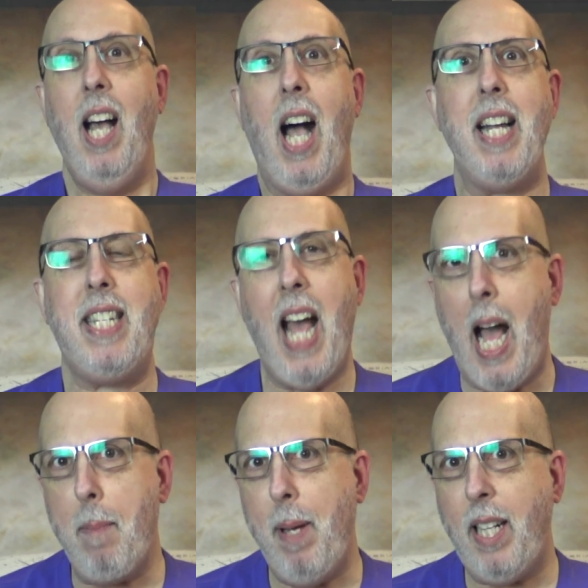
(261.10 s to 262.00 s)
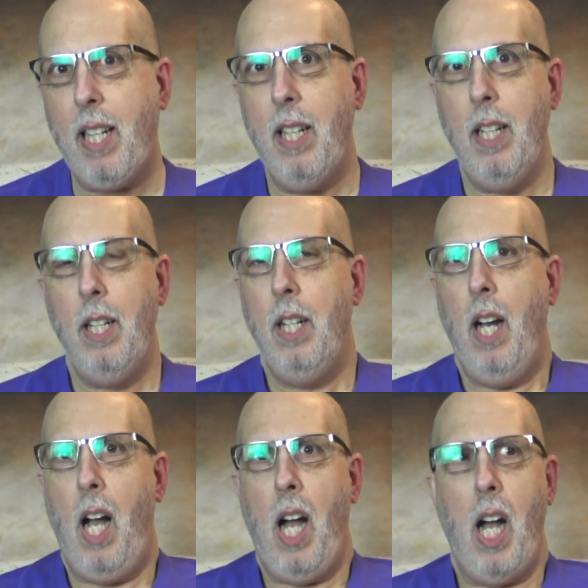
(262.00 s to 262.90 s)
a topic
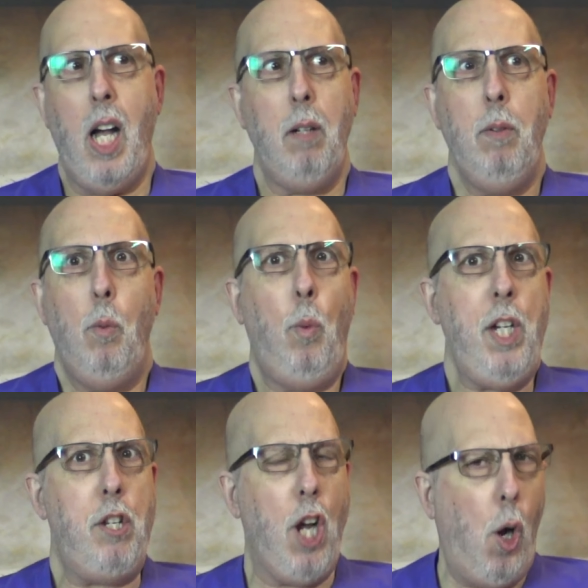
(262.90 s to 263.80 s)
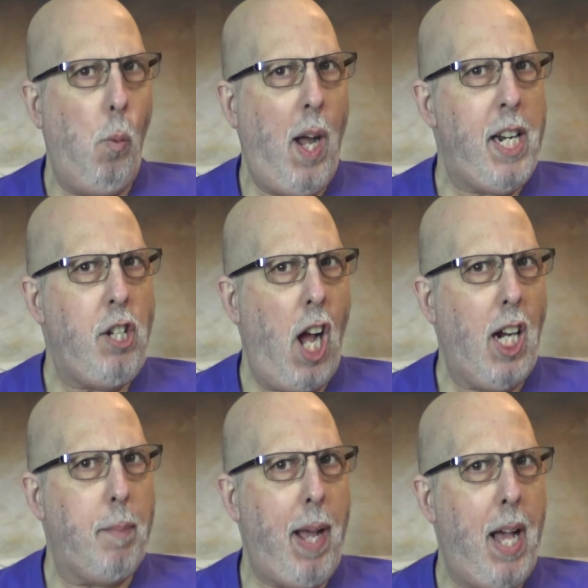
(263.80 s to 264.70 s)
uh, we don't want to talk
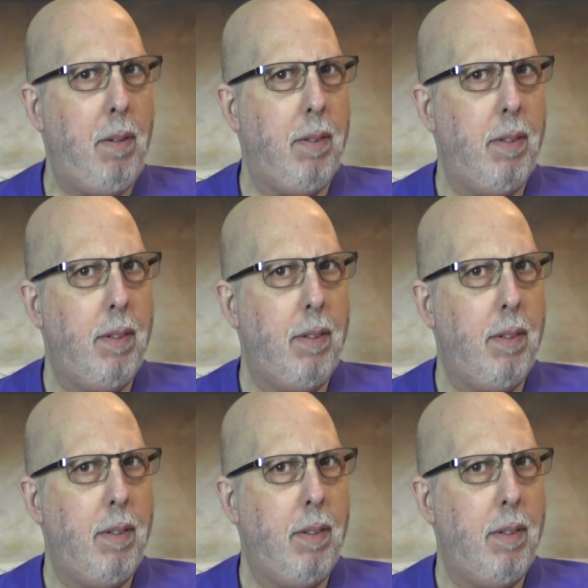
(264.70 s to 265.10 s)
about?